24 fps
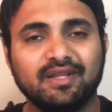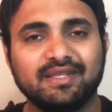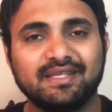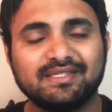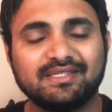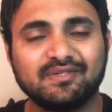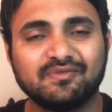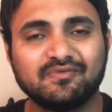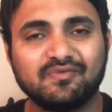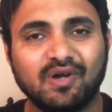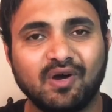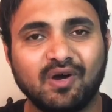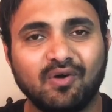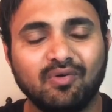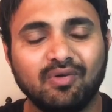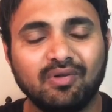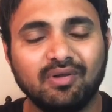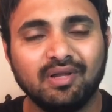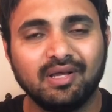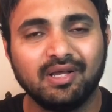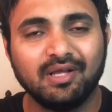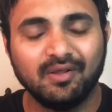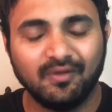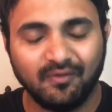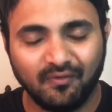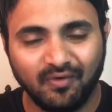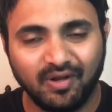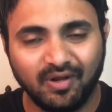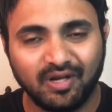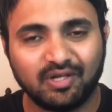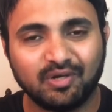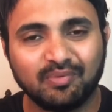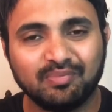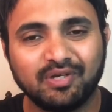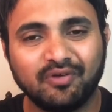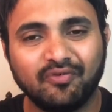this is Rahul.
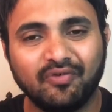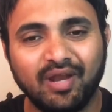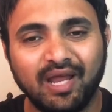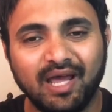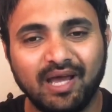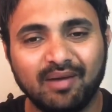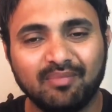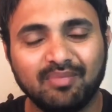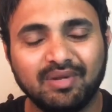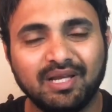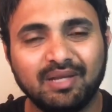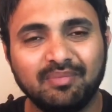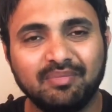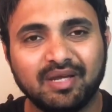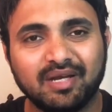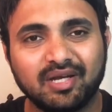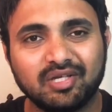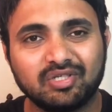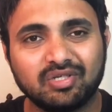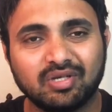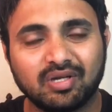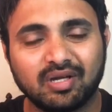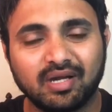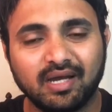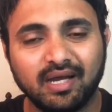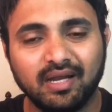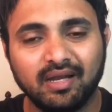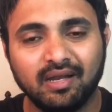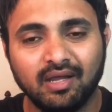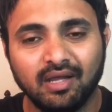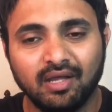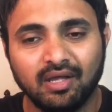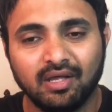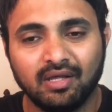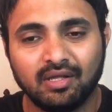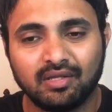Welcome to Reliable Immigration Guide.
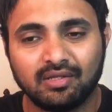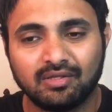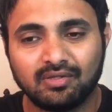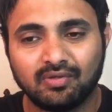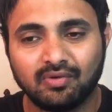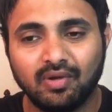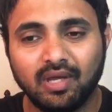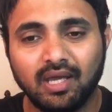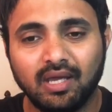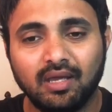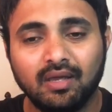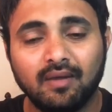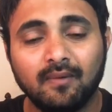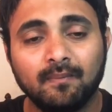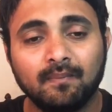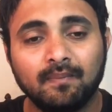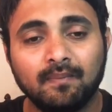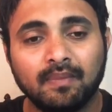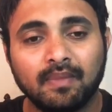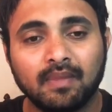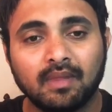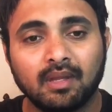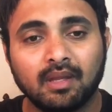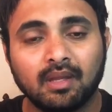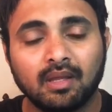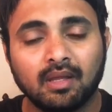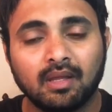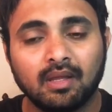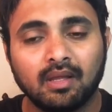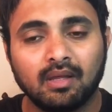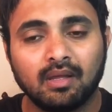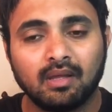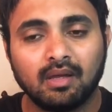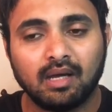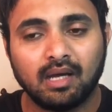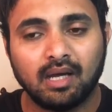Today,
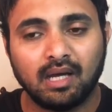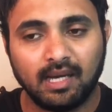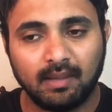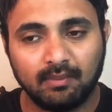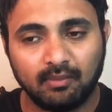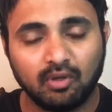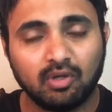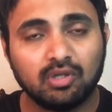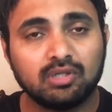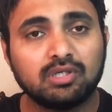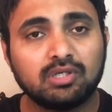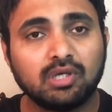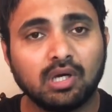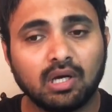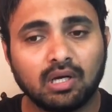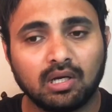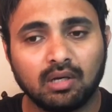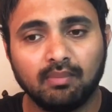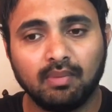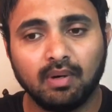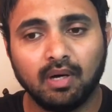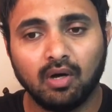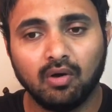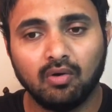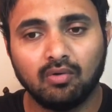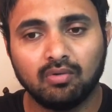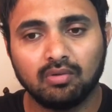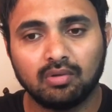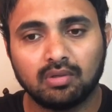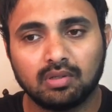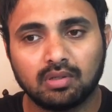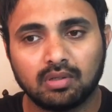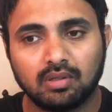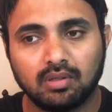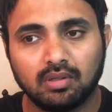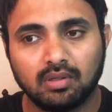I'm going to talk about
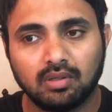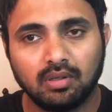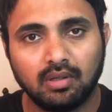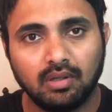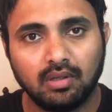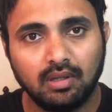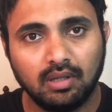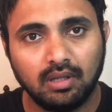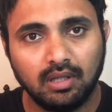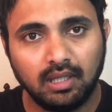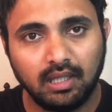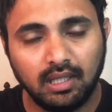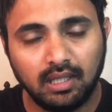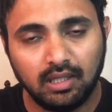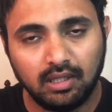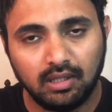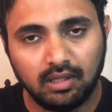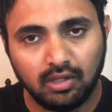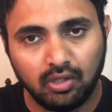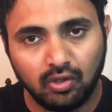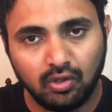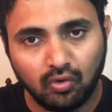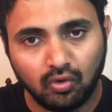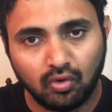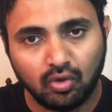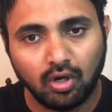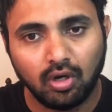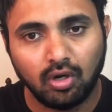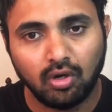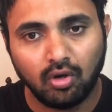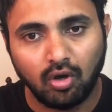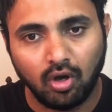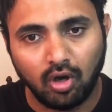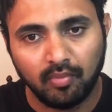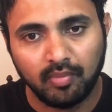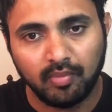the Yukon
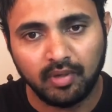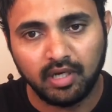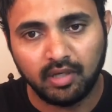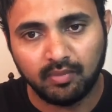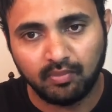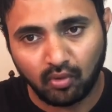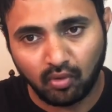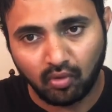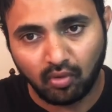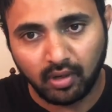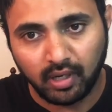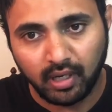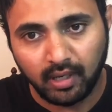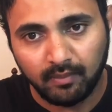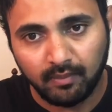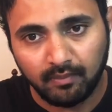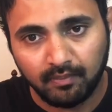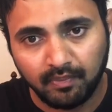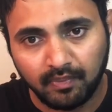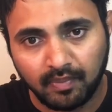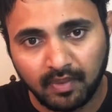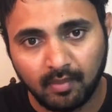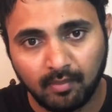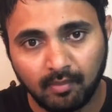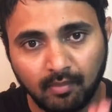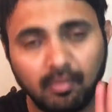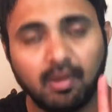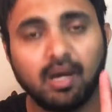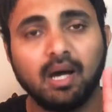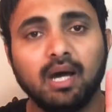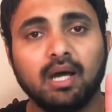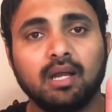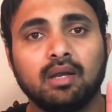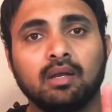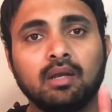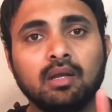Nominee Program.
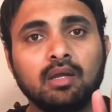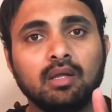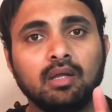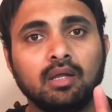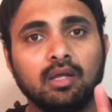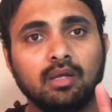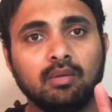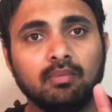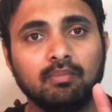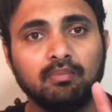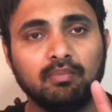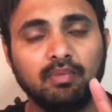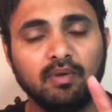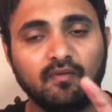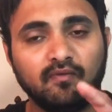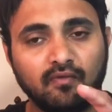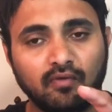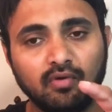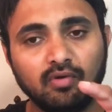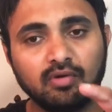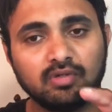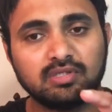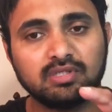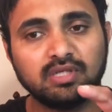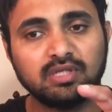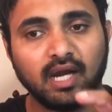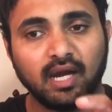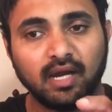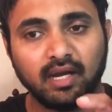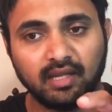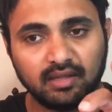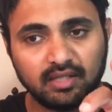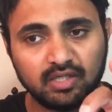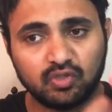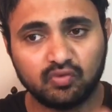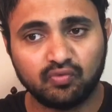But before
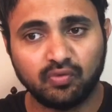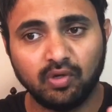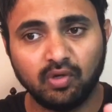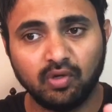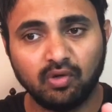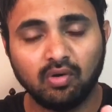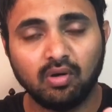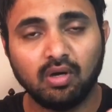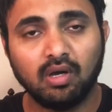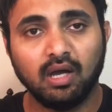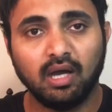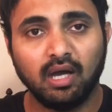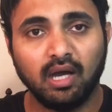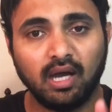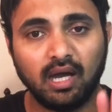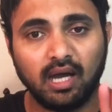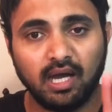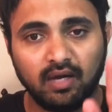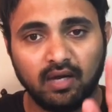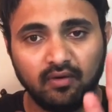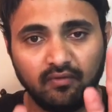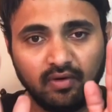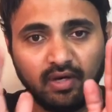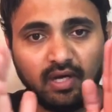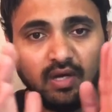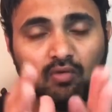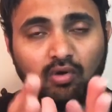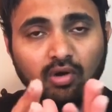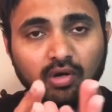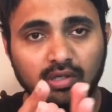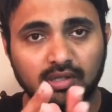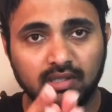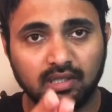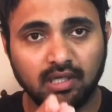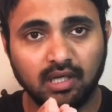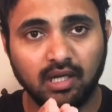starting this video, I really
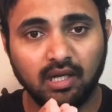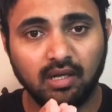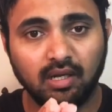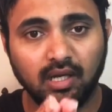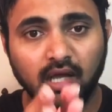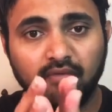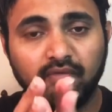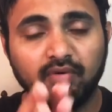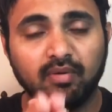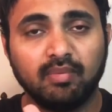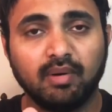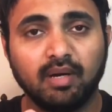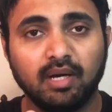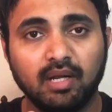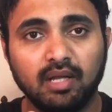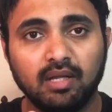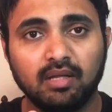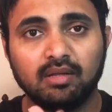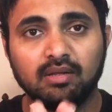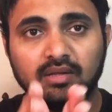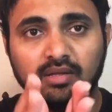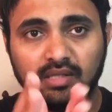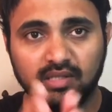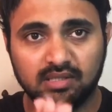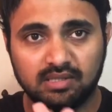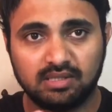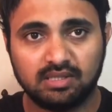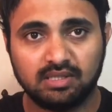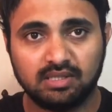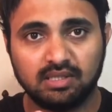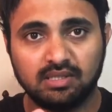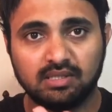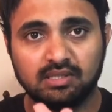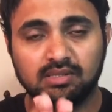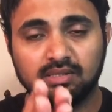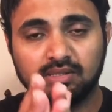want to tell everybody this
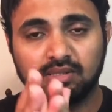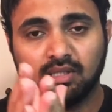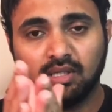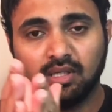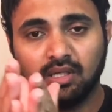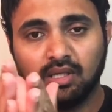is